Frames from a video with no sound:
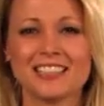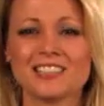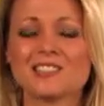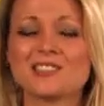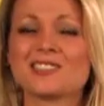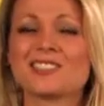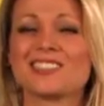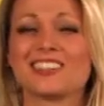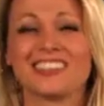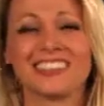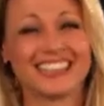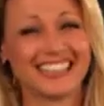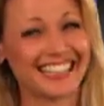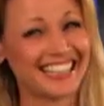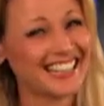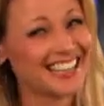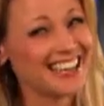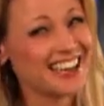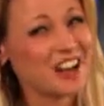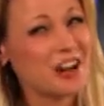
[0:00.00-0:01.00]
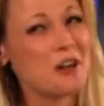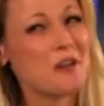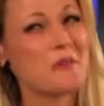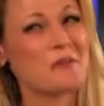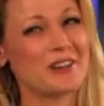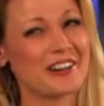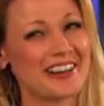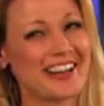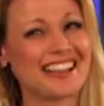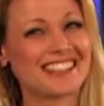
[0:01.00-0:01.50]
Certainly,
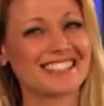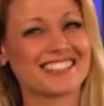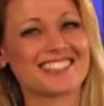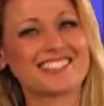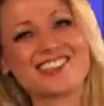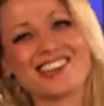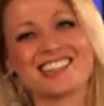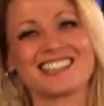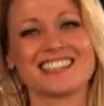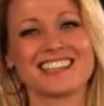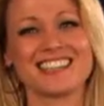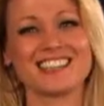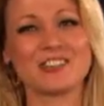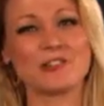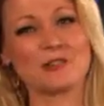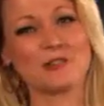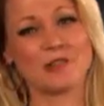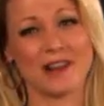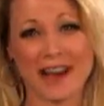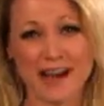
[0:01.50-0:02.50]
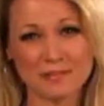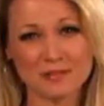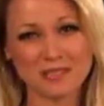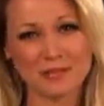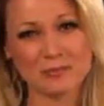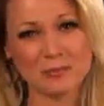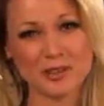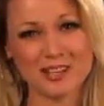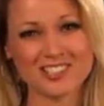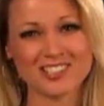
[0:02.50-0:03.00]
we're not suggesting you grab
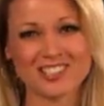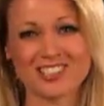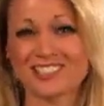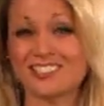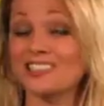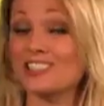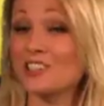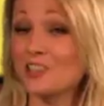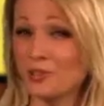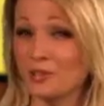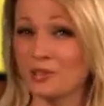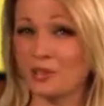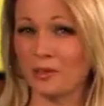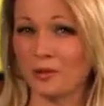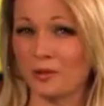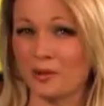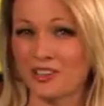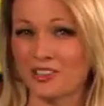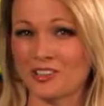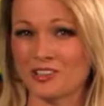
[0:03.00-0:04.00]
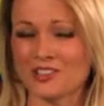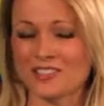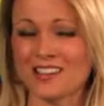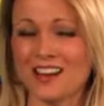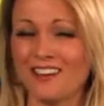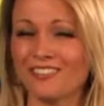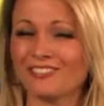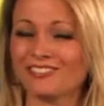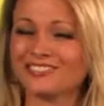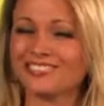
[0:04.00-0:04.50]
some brushes and go do the work
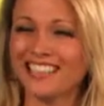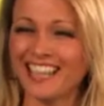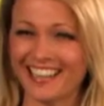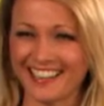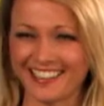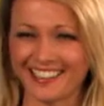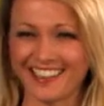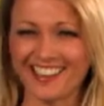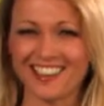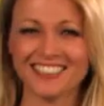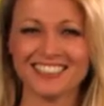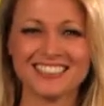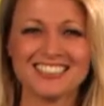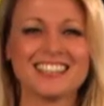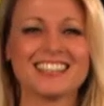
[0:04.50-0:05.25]
yourself. Not at all.